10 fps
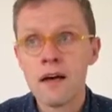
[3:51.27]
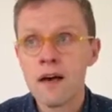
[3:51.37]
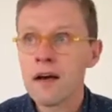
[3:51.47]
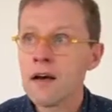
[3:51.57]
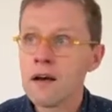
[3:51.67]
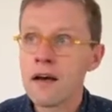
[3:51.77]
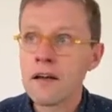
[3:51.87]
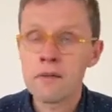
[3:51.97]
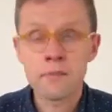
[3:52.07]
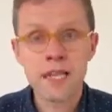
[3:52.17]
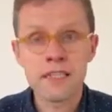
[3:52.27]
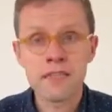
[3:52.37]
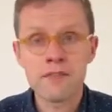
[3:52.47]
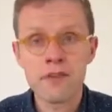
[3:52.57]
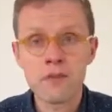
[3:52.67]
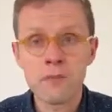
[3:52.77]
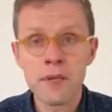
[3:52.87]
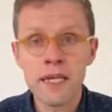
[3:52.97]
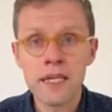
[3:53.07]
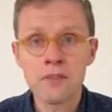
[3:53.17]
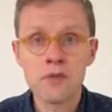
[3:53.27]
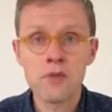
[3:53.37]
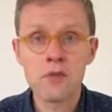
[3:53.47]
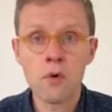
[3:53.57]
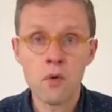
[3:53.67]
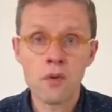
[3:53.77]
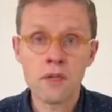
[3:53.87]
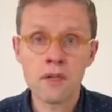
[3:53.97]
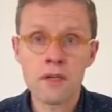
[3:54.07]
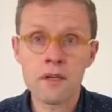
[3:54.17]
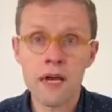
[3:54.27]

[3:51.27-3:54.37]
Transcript: an objective could be to order